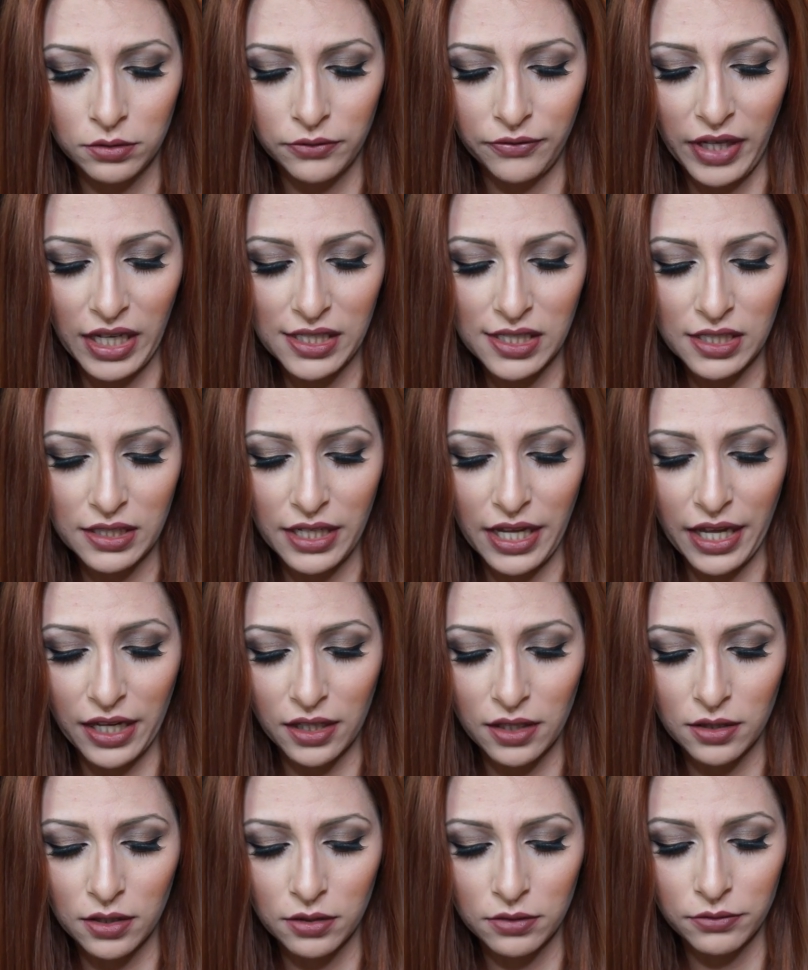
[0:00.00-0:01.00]
face and
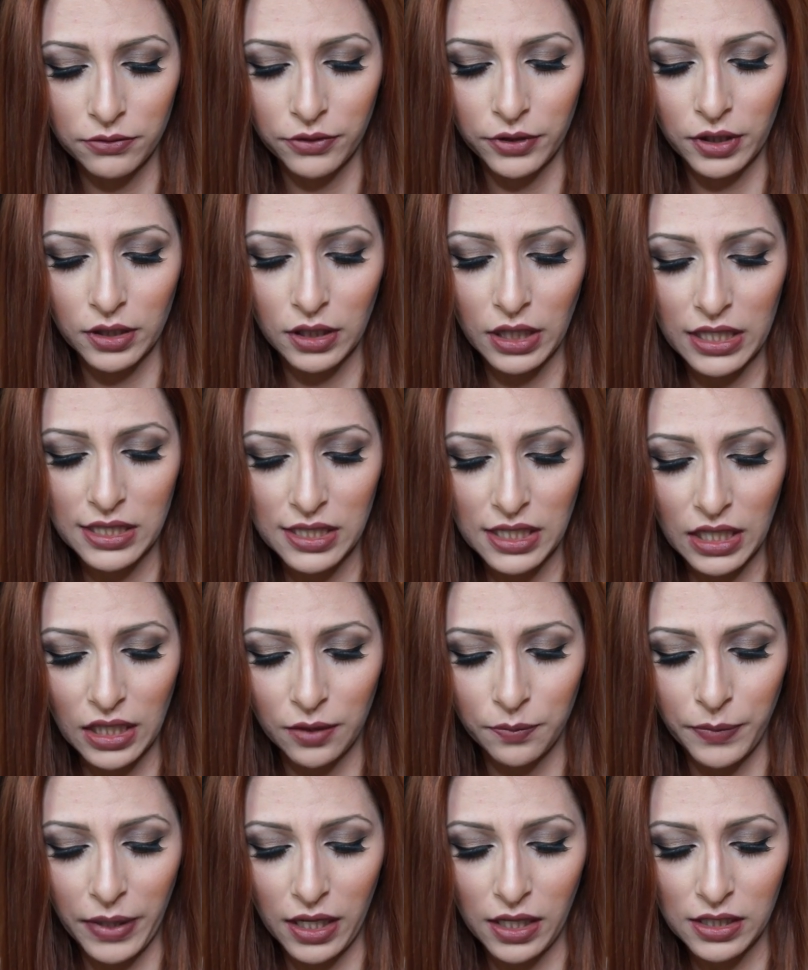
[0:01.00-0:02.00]
neck for
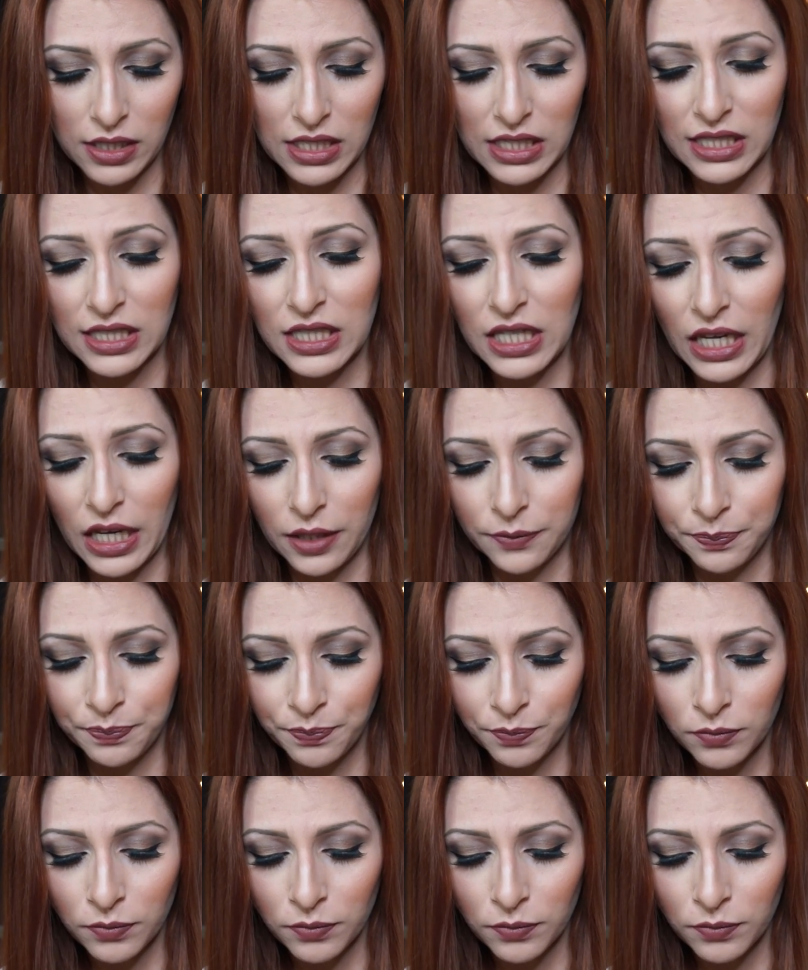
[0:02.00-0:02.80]
cleansing, balancing skin.